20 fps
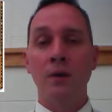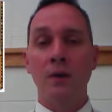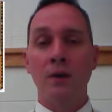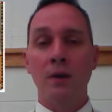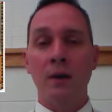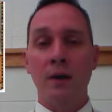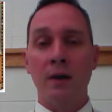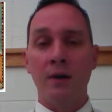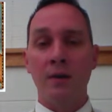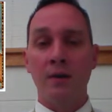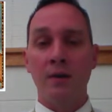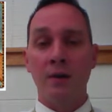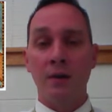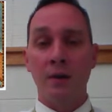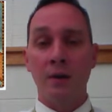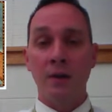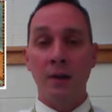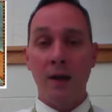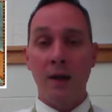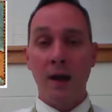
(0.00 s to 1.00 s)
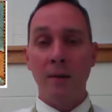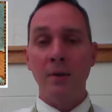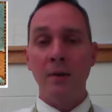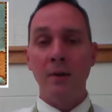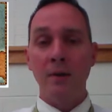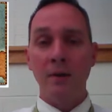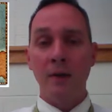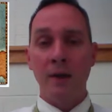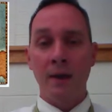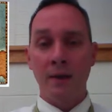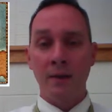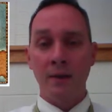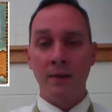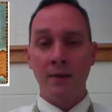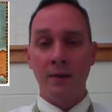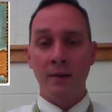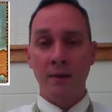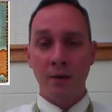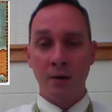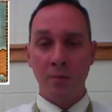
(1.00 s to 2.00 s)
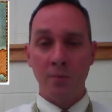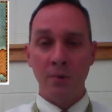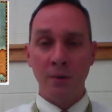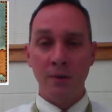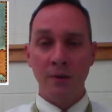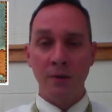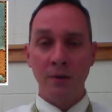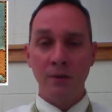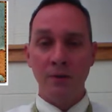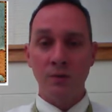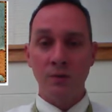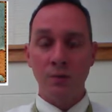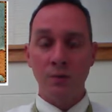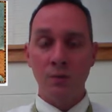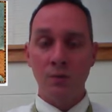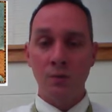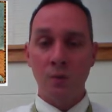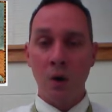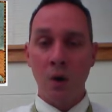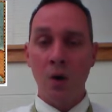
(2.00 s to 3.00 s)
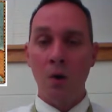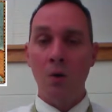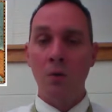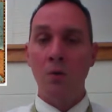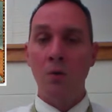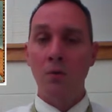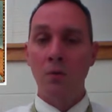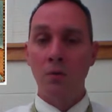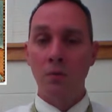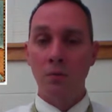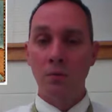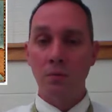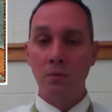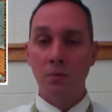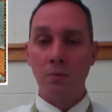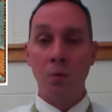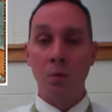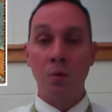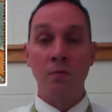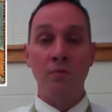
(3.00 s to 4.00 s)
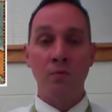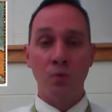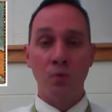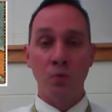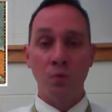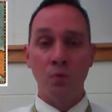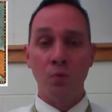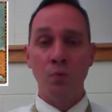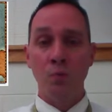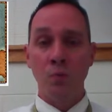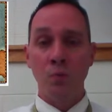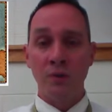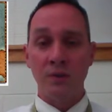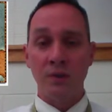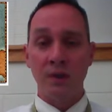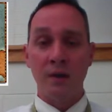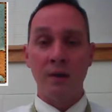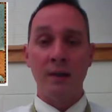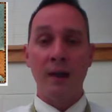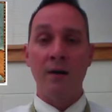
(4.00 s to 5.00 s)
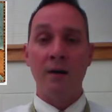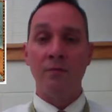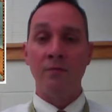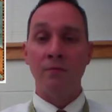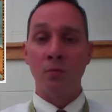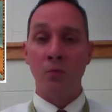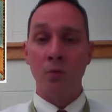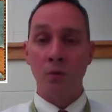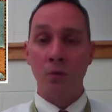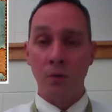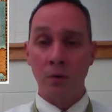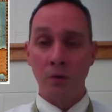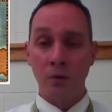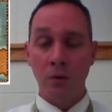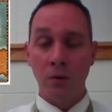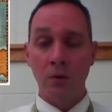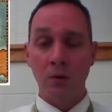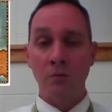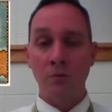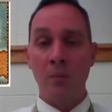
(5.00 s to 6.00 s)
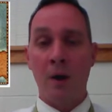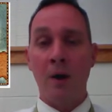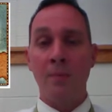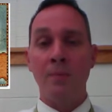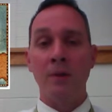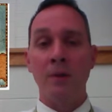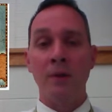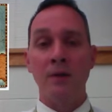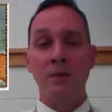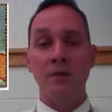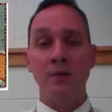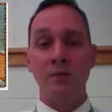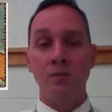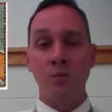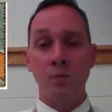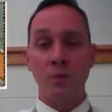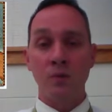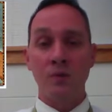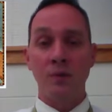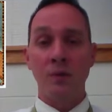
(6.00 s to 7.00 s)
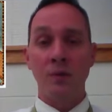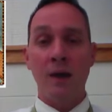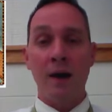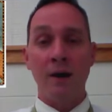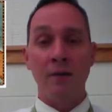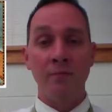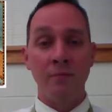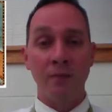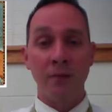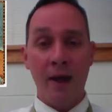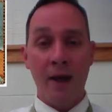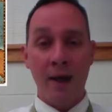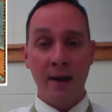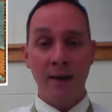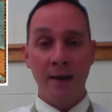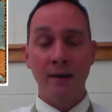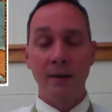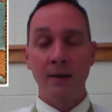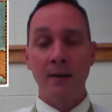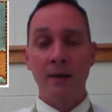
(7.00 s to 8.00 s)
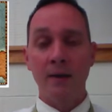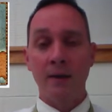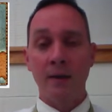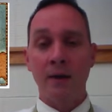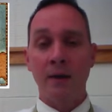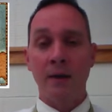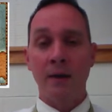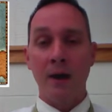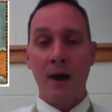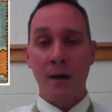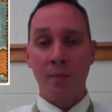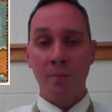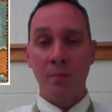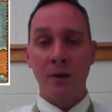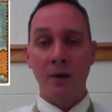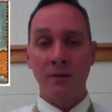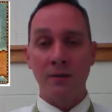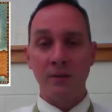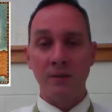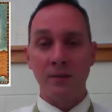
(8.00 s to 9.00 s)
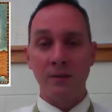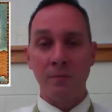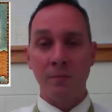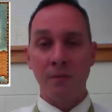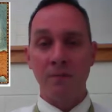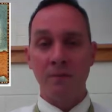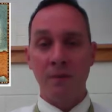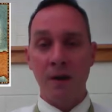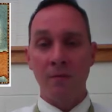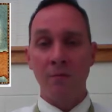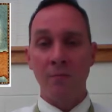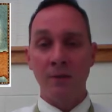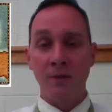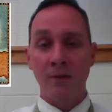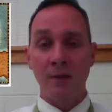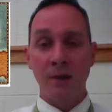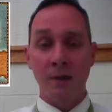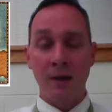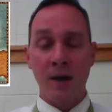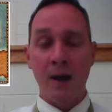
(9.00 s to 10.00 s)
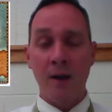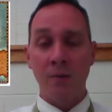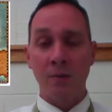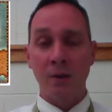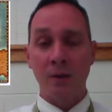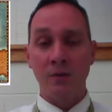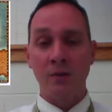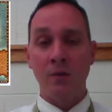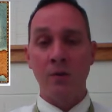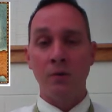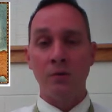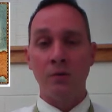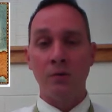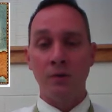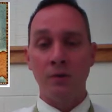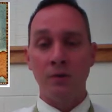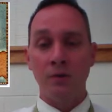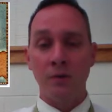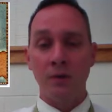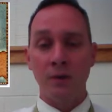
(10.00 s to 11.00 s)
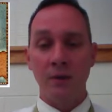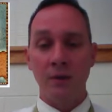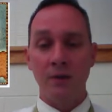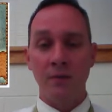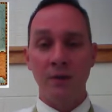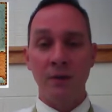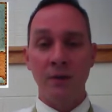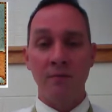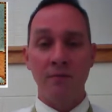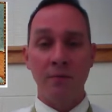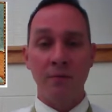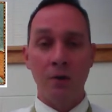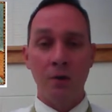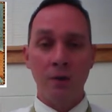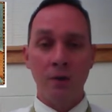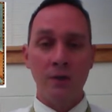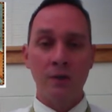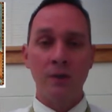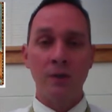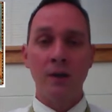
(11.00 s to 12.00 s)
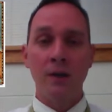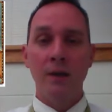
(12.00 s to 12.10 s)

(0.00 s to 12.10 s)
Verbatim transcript: uh, their climate and their ability to grow more food, which then allowed for large populations, which allowed for that uh, complex system of governments and complex cultures to, to then flourish.